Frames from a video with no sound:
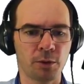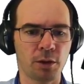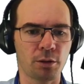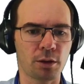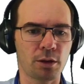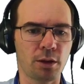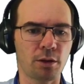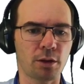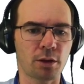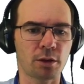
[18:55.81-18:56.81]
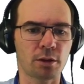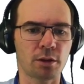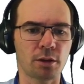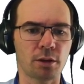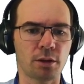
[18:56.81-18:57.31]
You can see they're,
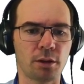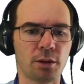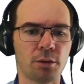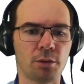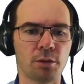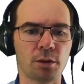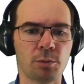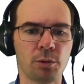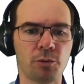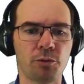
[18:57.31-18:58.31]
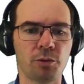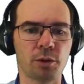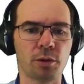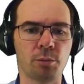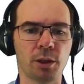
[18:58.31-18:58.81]
in small
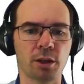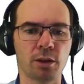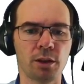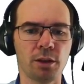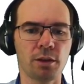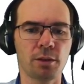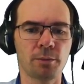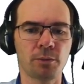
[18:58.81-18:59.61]
black lines.